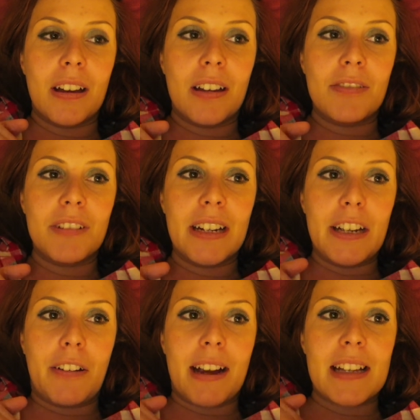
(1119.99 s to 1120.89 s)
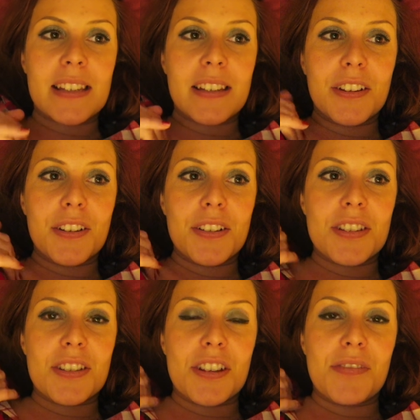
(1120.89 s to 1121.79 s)
a really great start
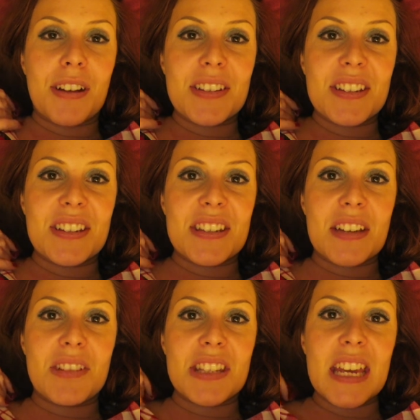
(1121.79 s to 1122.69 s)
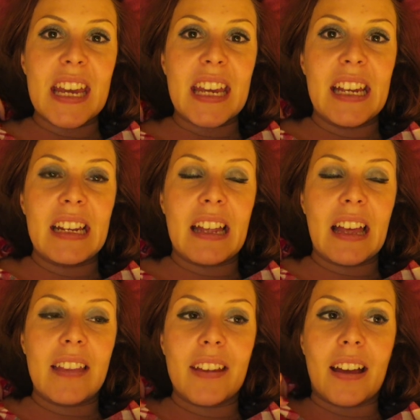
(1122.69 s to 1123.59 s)
to 2017,
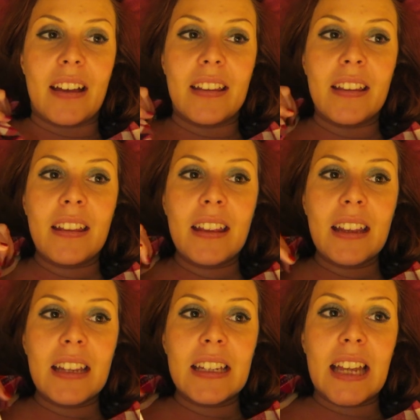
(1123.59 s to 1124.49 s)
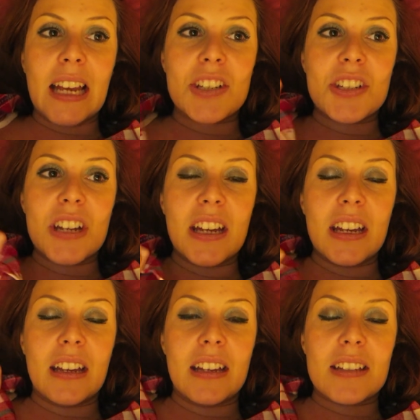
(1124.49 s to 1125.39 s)
and that next
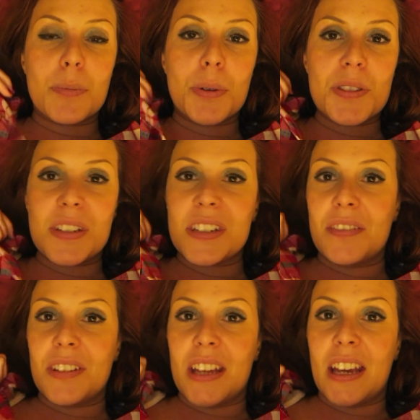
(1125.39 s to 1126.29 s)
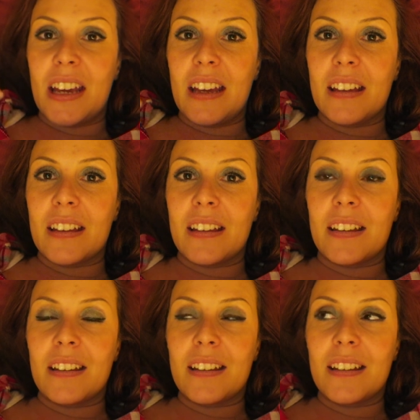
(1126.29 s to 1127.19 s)
year is a positive year
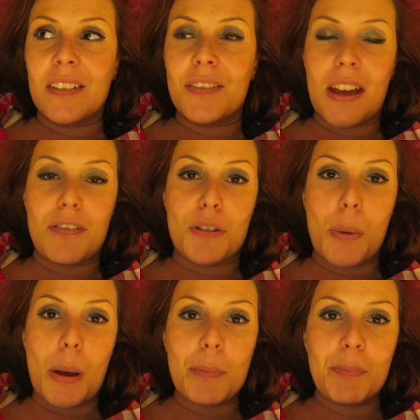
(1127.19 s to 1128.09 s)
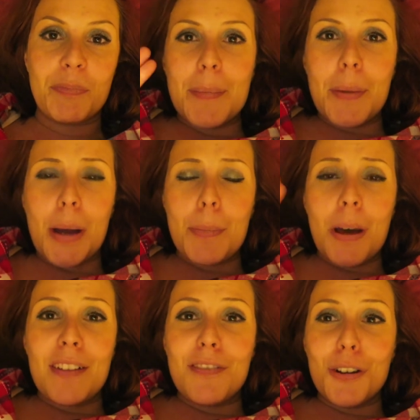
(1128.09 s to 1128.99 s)
for everyone. Bye
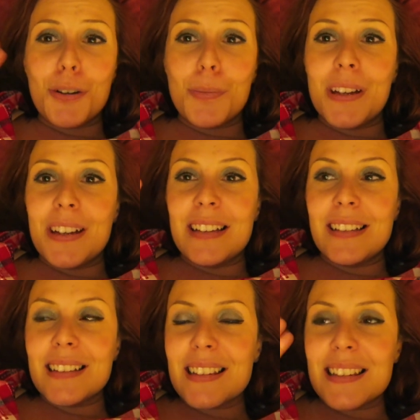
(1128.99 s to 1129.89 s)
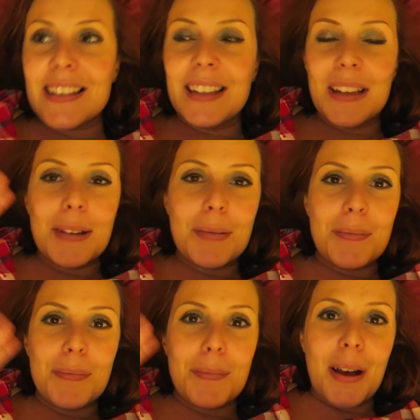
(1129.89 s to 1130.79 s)
bye, Vlogmas.
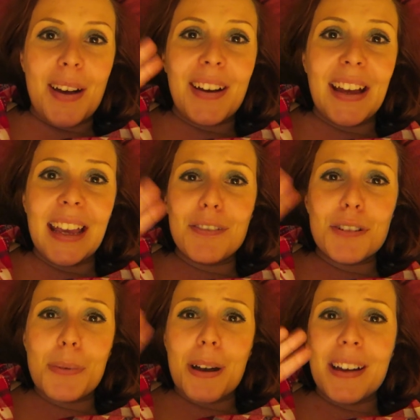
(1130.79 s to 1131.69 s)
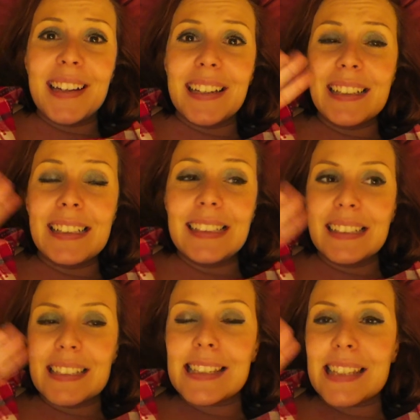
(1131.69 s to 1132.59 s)
Bye everyone.
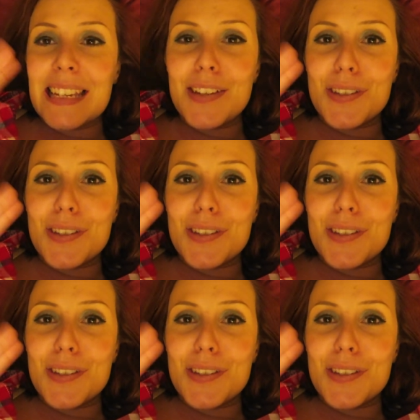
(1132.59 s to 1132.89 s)
See you